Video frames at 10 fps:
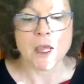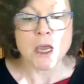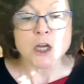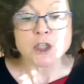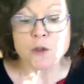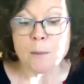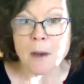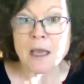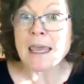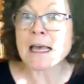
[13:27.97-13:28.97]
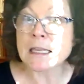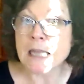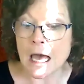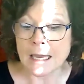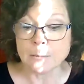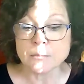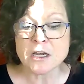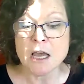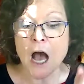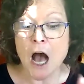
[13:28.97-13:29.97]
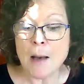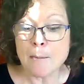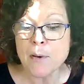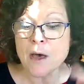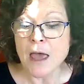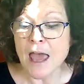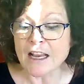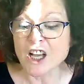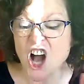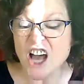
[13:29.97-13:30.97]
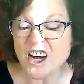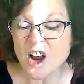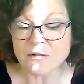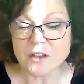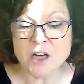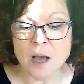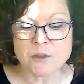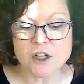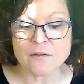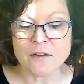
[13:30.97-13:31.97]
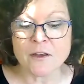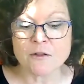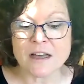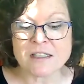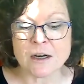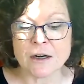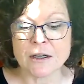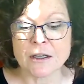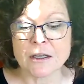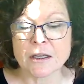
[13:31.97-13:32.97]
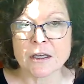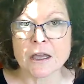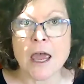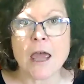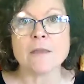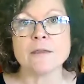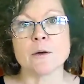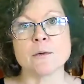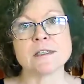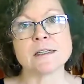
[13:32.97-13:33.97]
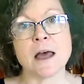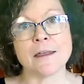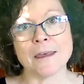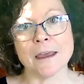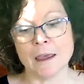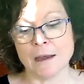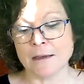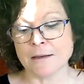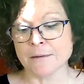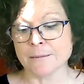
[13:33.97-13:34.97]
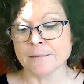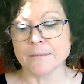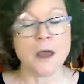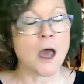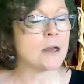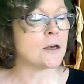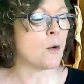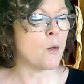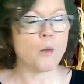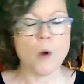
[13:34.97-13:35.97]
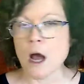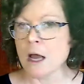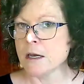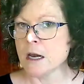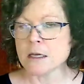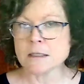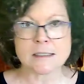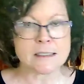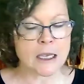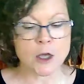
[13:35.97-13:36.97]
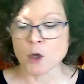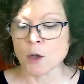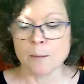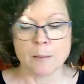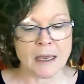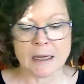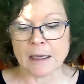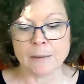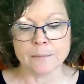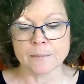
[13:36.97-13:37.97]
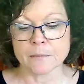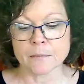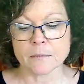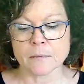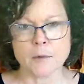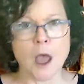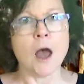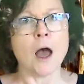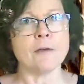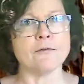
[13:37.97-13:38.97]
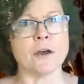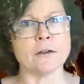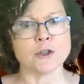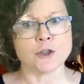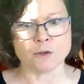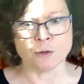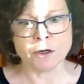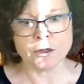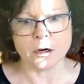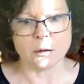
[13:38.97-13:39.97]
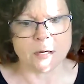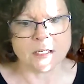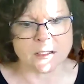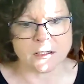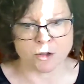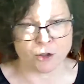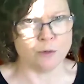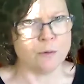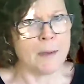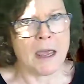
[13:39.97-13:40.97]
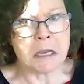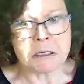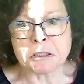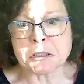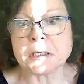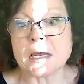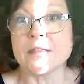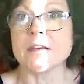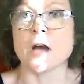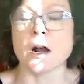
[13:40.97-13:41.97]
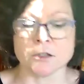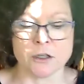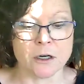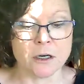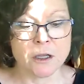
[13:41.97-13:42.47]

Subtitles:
So the monkey climbed up and got it off the top shelf of the dresser. There was nothing in it, not one single penny. "I felt sure there was 2 pence, said the doctor.